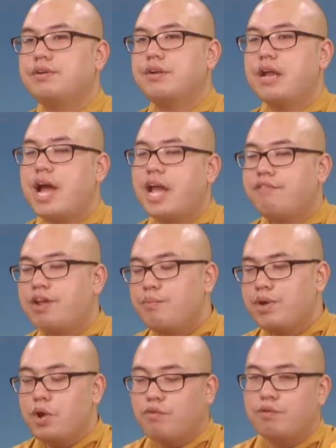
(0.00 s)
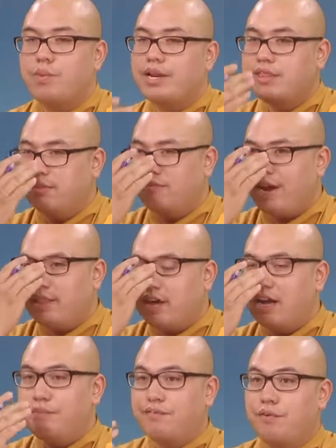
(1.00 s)
Now, I already went over right
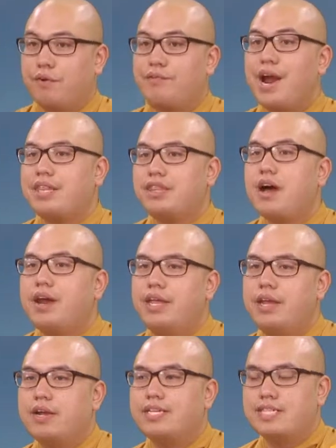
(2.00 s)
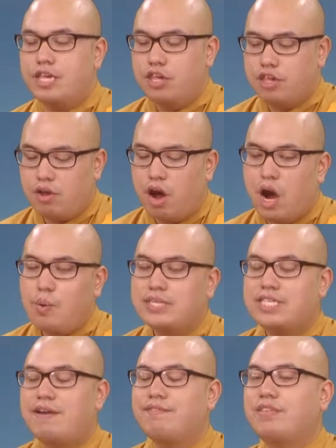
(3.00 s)
thought before. Right thought here is that you should
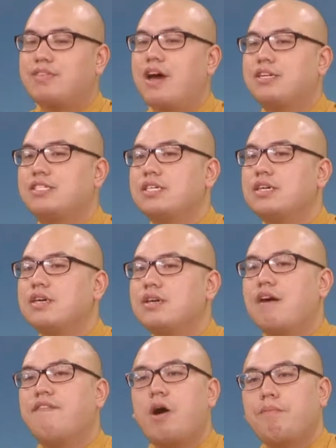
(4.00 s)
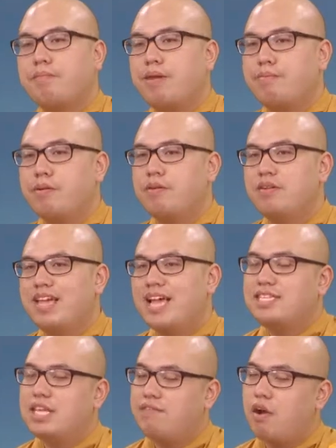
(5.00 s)
always have the thoughts of helping people
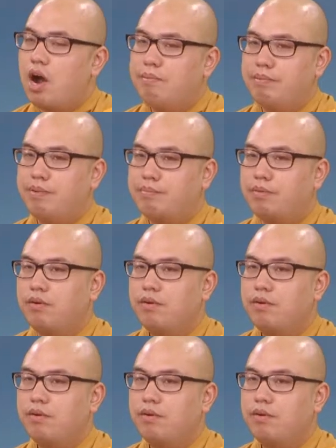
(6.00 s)
instead of harming people.